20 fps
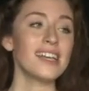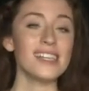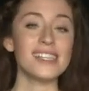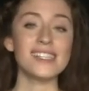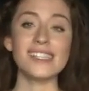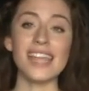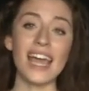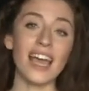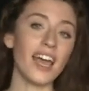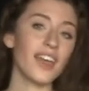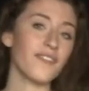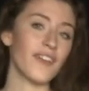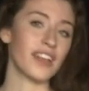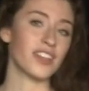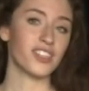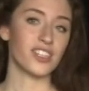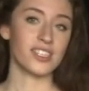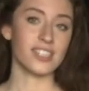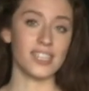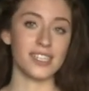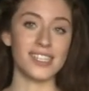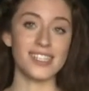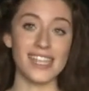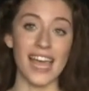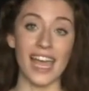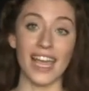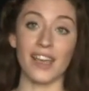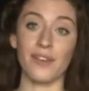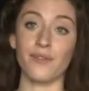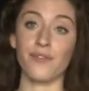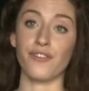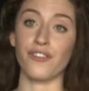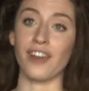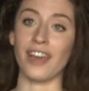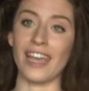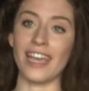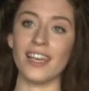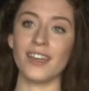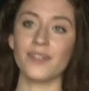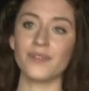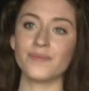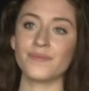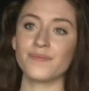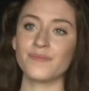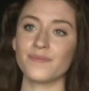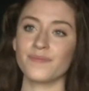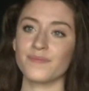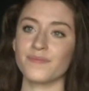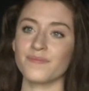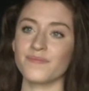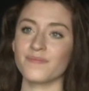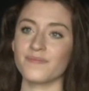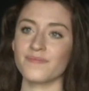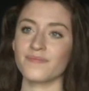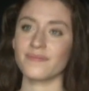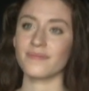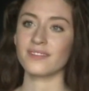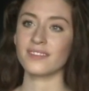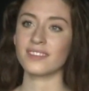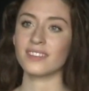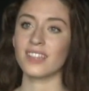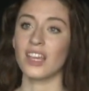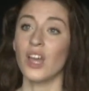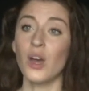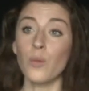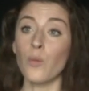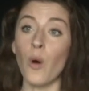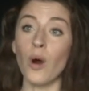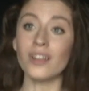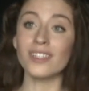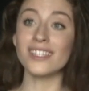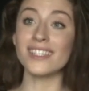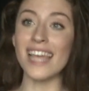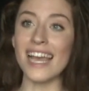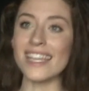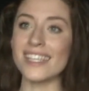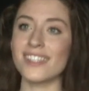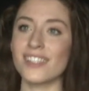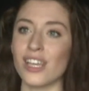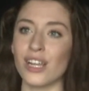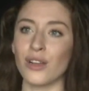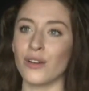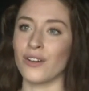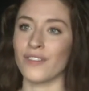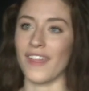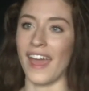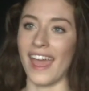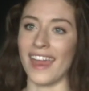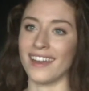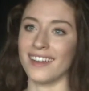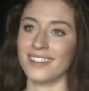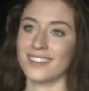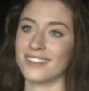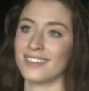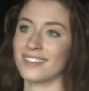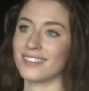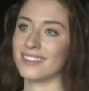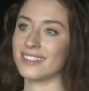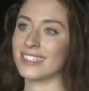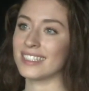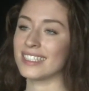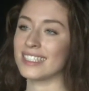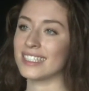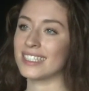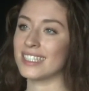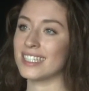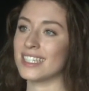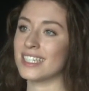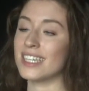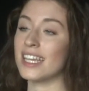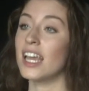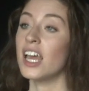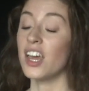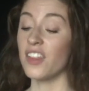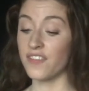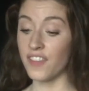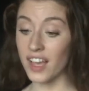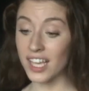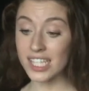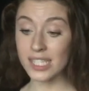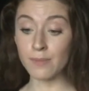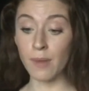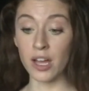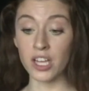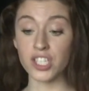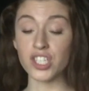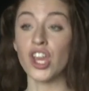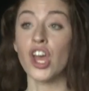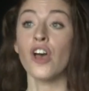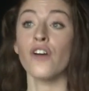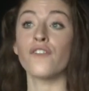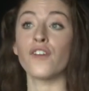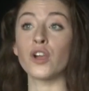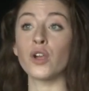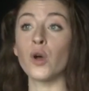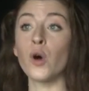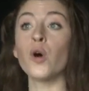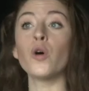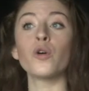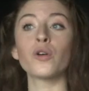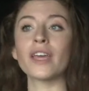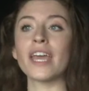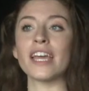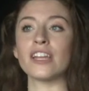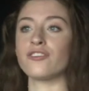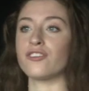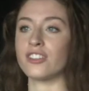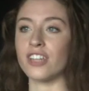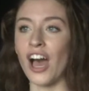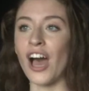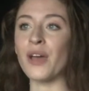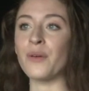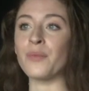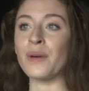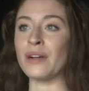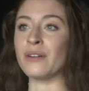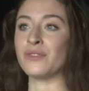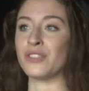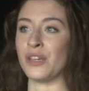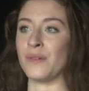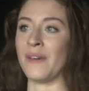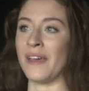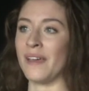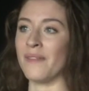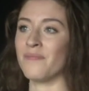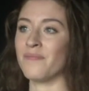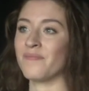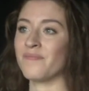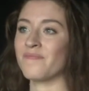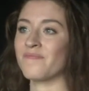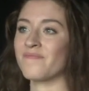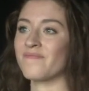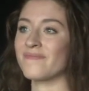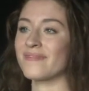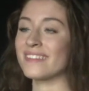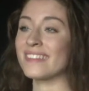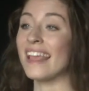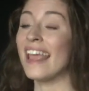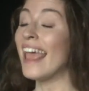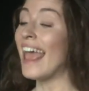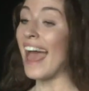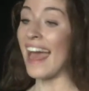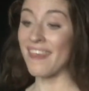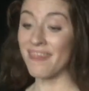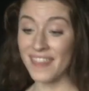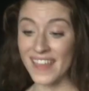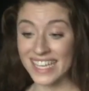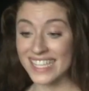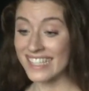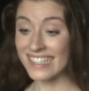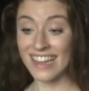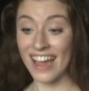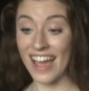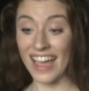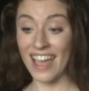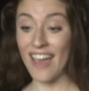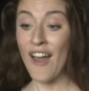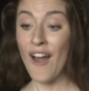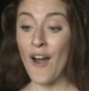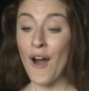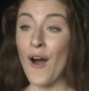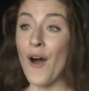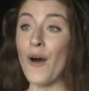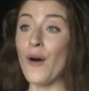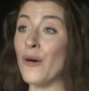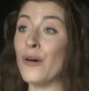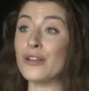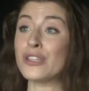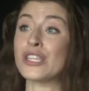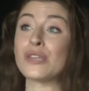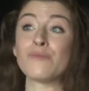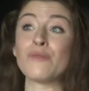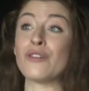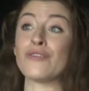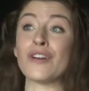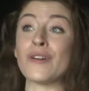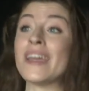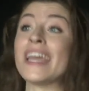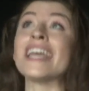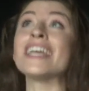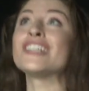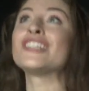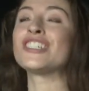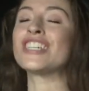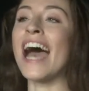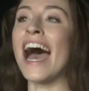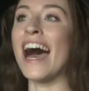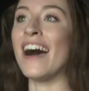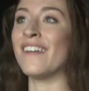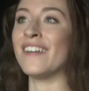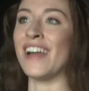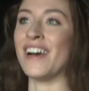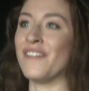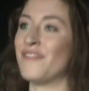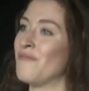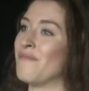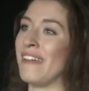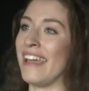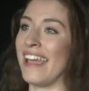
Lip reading: Say I venture to set him free. What says the law then? Thus much for law or kindred, I will do it. And this night or tomorrow, he shall love